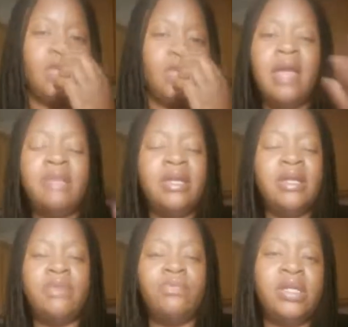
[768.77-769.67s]
I mean,
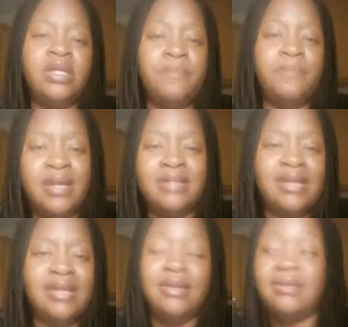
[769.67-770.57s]
it really depends.
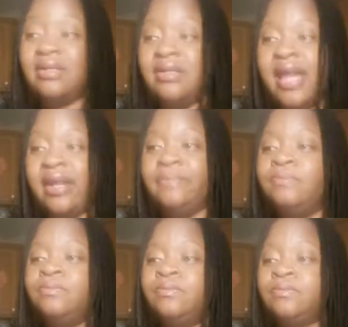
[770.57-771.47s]
At the end of the day,
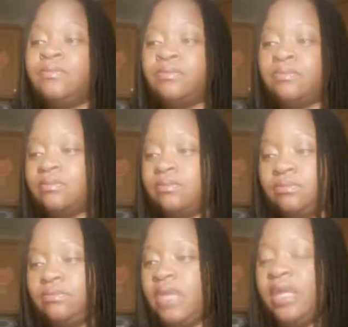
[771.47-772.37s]

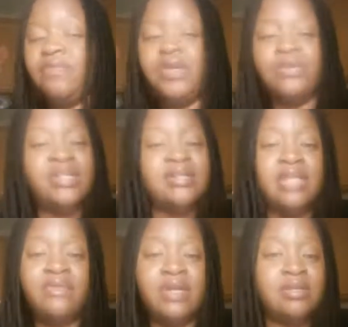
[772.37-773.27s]
if you just
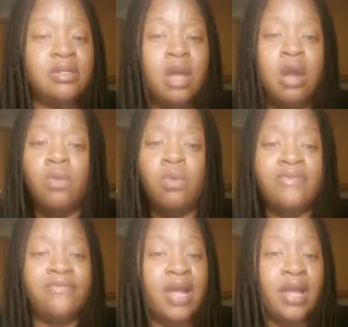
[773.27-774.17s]
leave us alone, we're
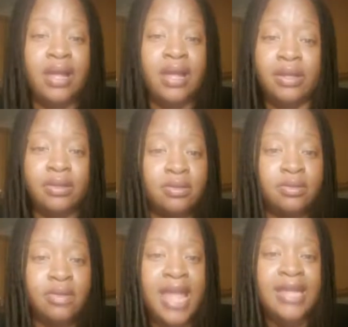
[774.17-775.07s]
fine.
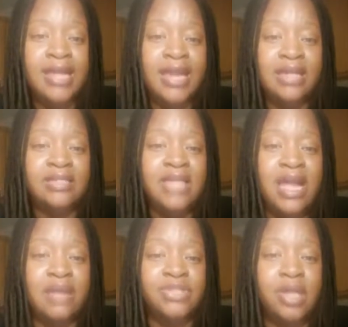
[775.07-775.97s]
Hey, Candy
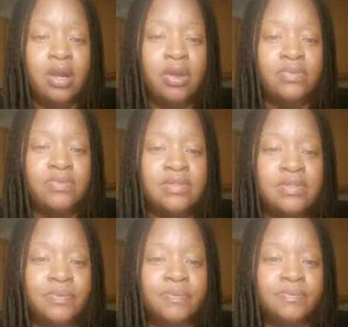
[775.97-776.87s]
Time Jones.
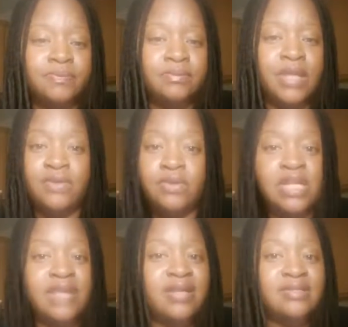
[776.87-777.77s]
If you
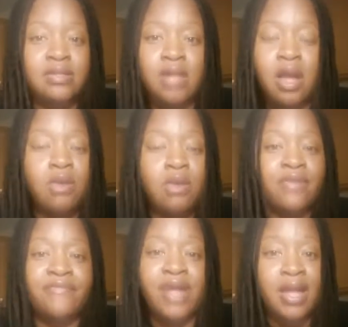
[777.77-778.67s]
leave us alone,
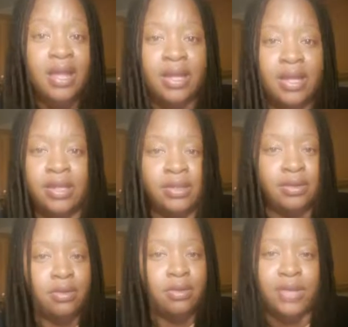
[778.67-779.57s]
we're
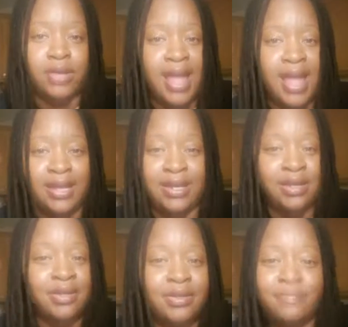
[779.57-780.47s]
fine. Okay.
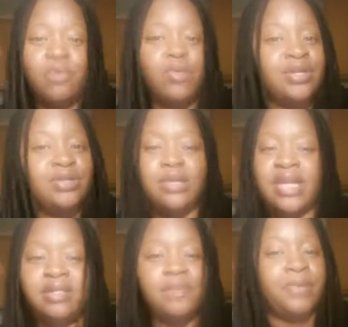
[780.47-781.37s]
But when you
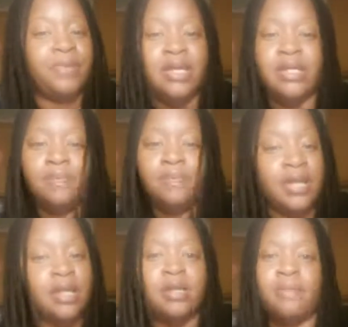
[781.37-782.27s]
get to picking and
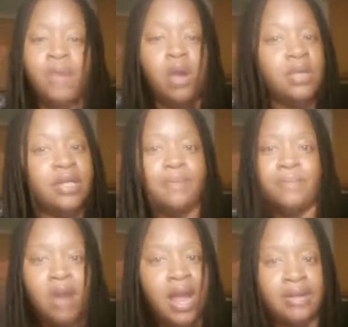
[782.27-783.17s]
poking and
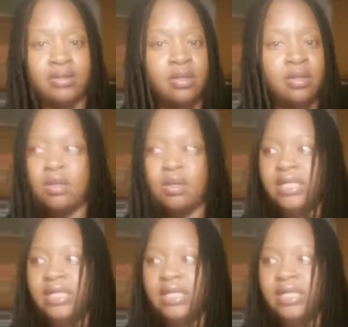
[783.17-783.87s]
prodding, it's